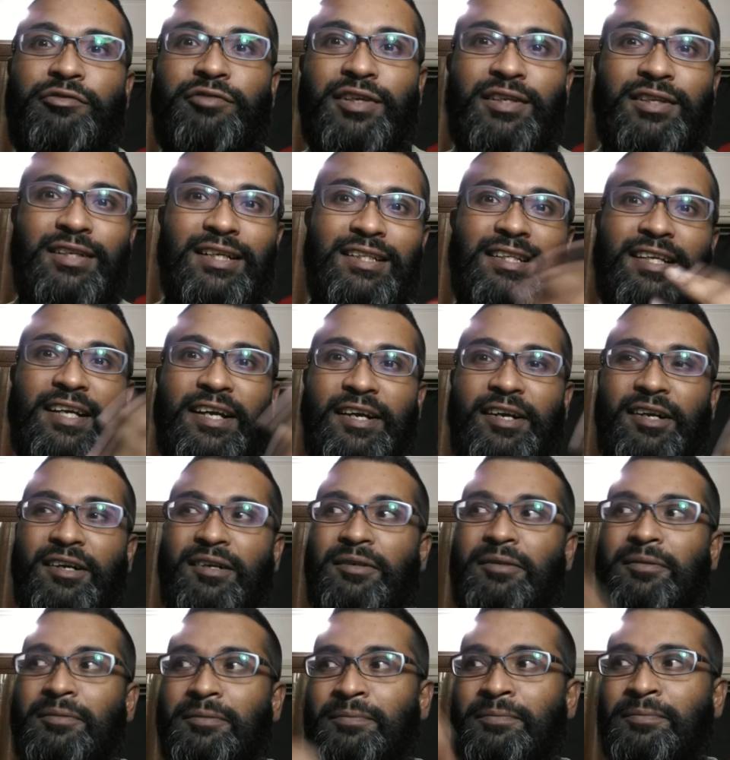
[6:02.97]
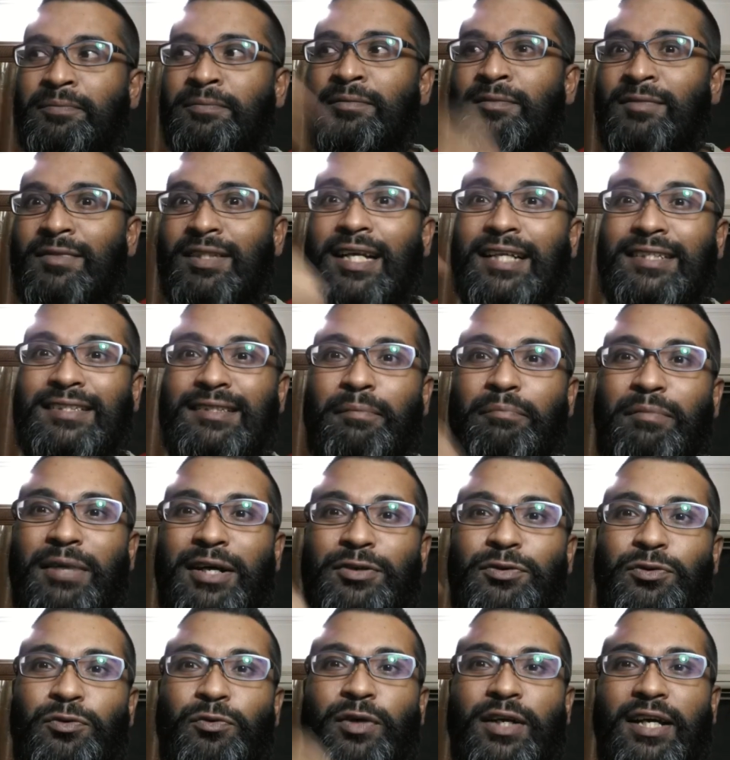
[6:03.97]
of it in the air. That's the
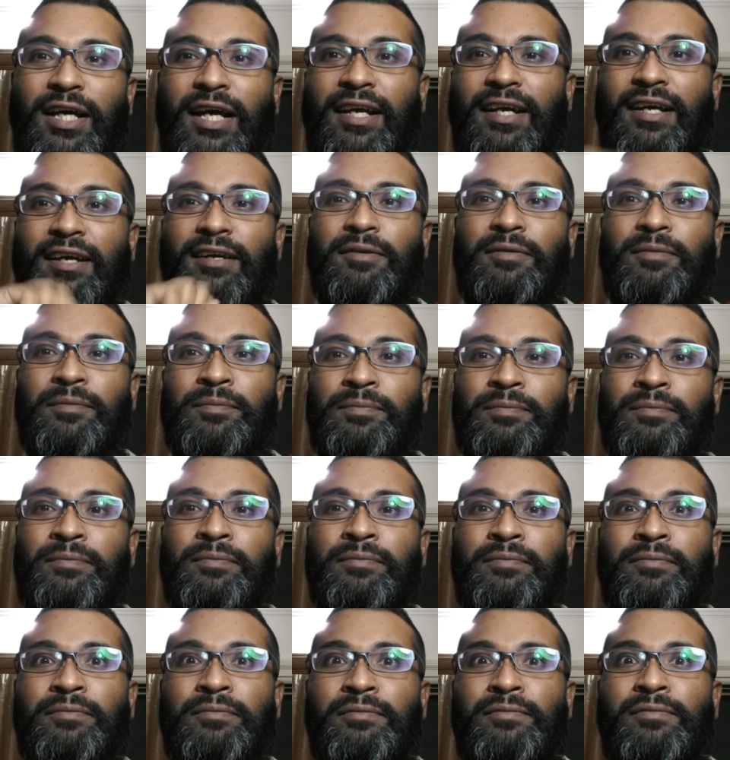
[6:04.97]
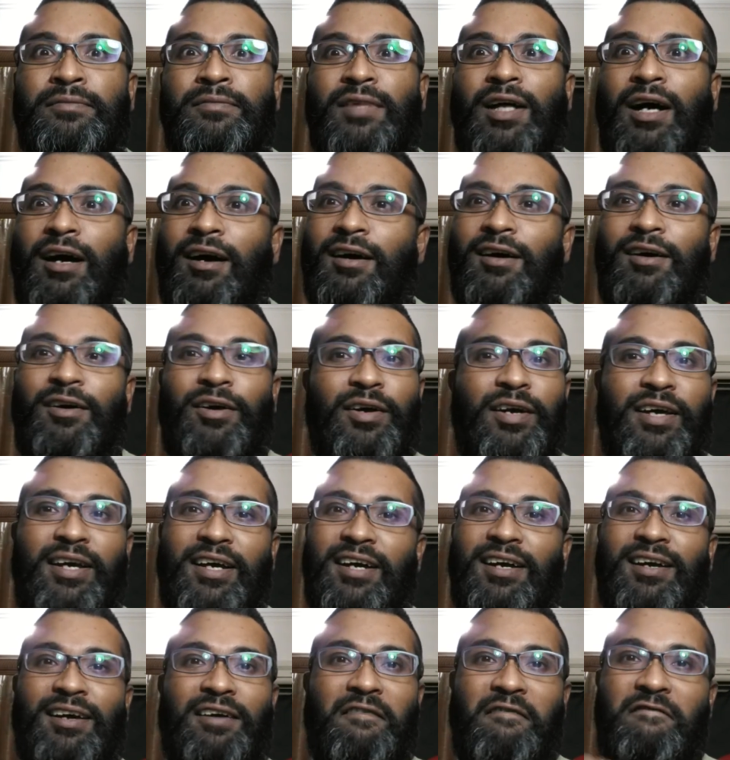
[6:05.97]
best way I can. Oh
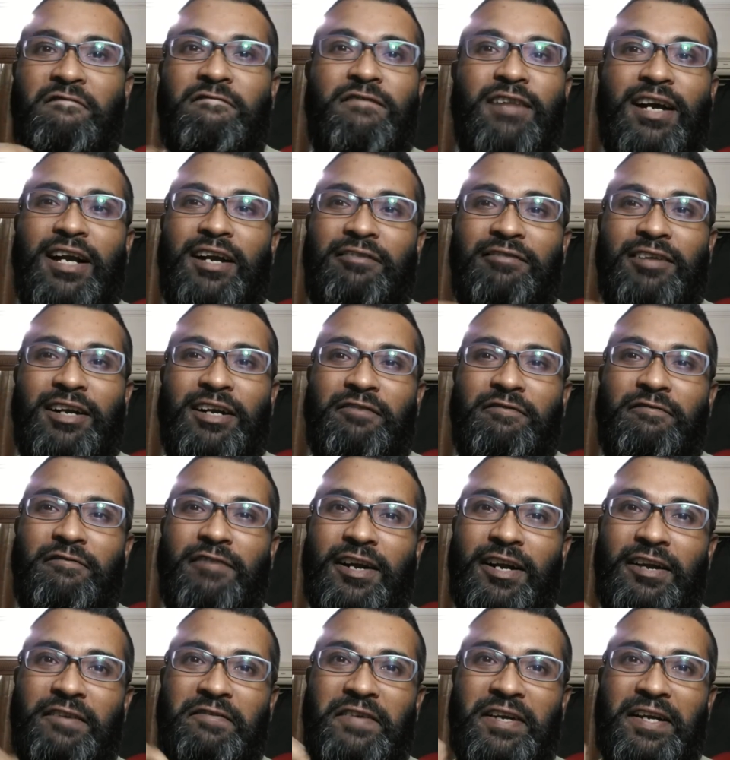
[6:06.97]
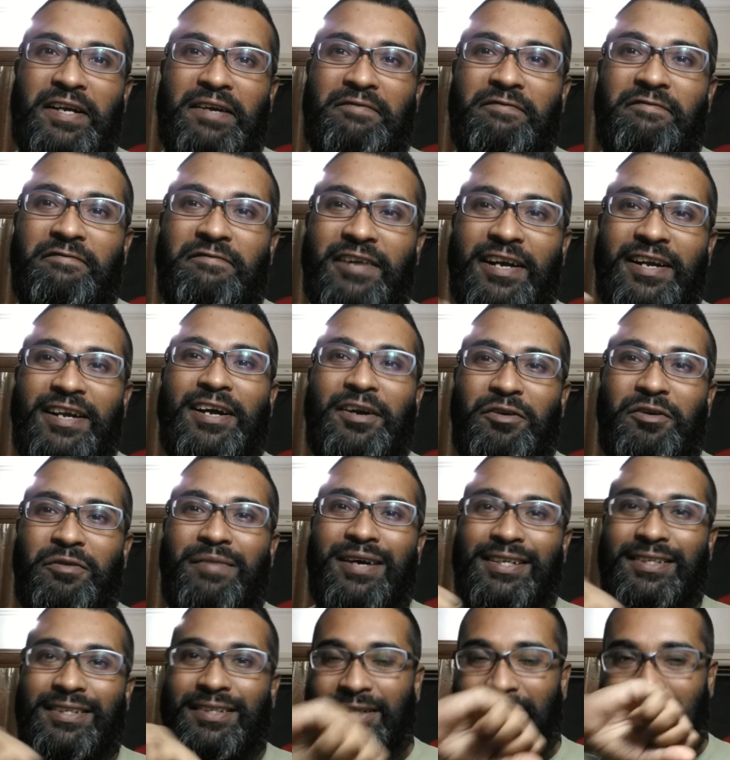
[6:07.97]
yeah, very, very, very, very, very
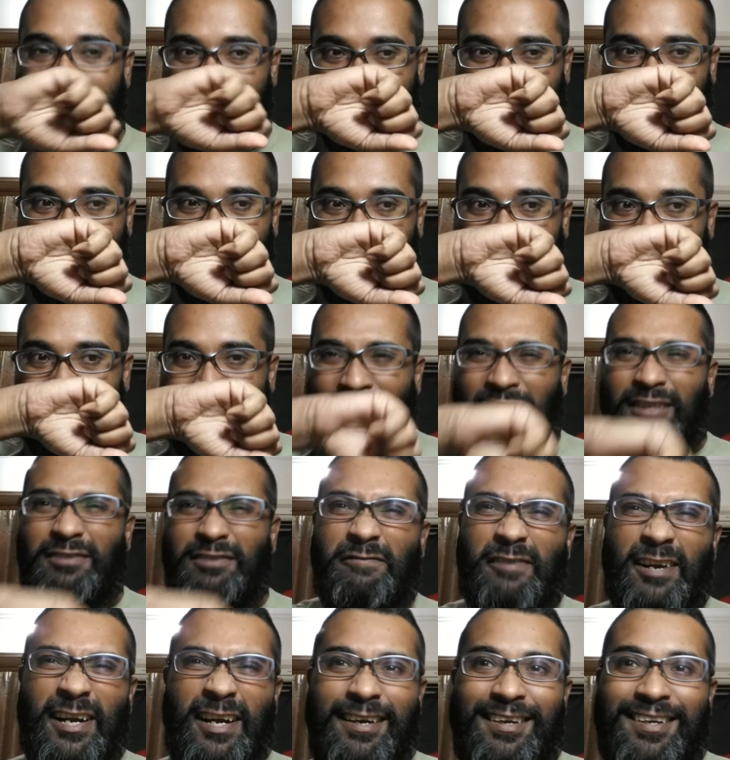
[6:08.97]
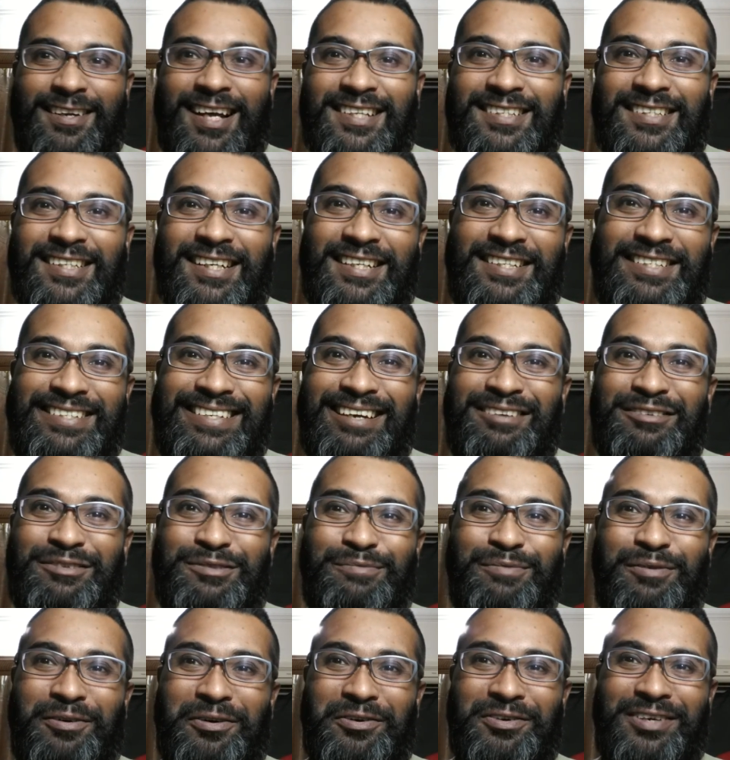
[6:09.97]
aromatic. It's very classic
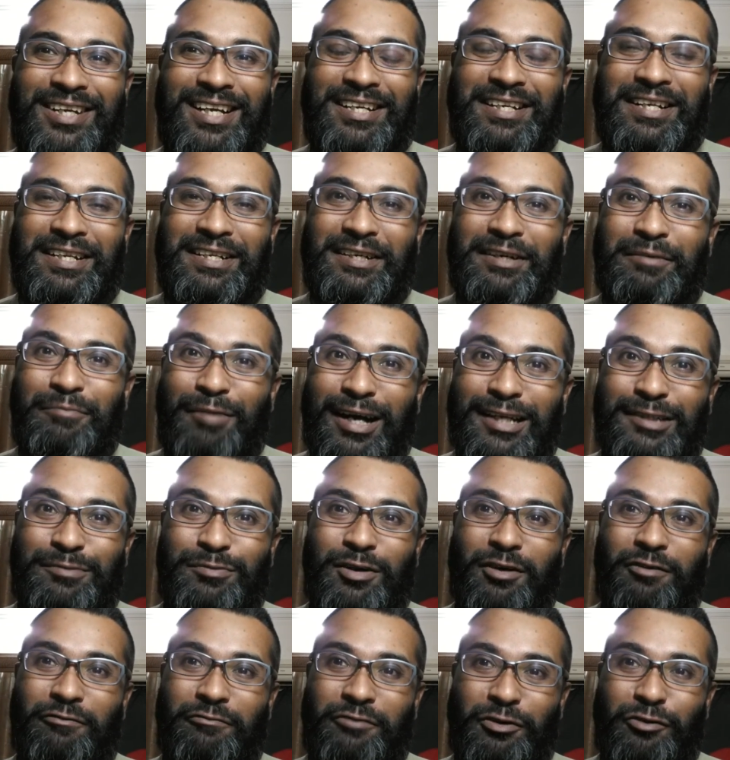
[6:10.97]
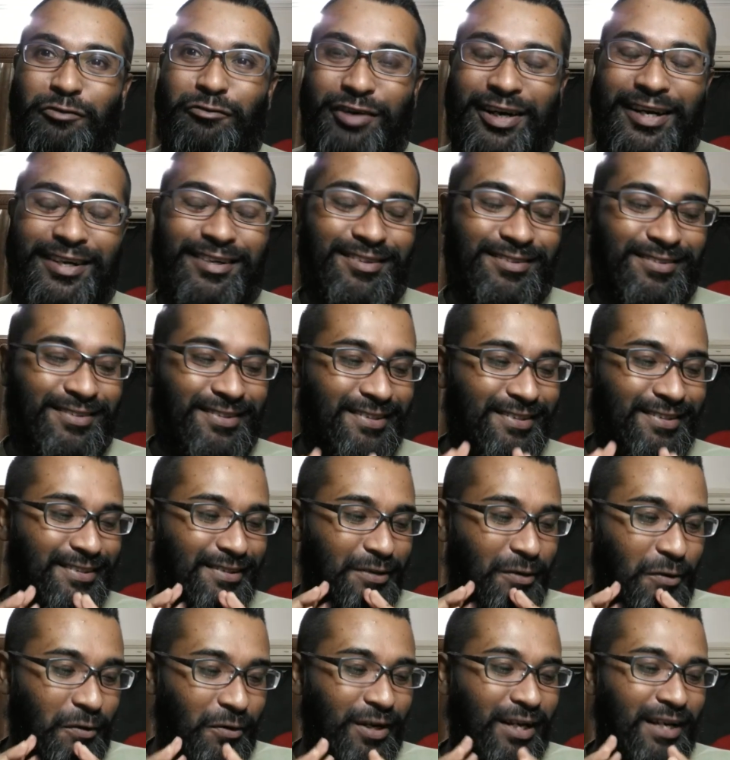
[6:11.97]
James Bond and it reminds me of few fragrances.
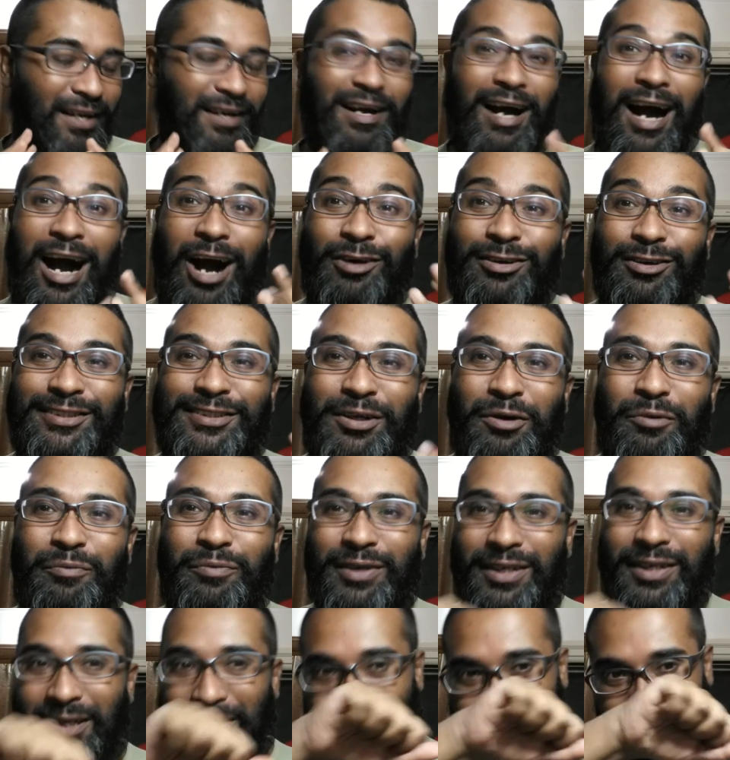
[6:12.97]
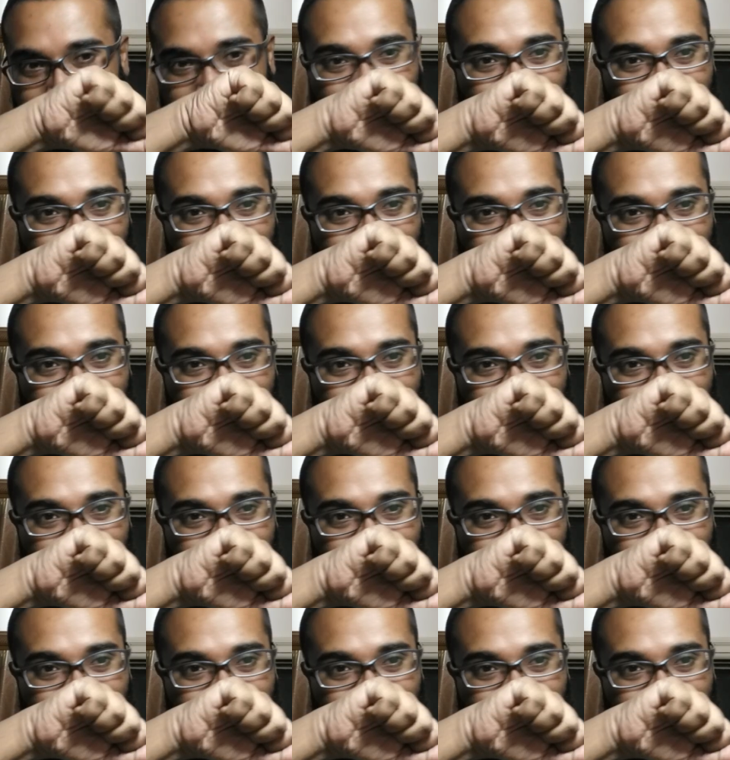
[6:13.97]
Okay, how's the opening?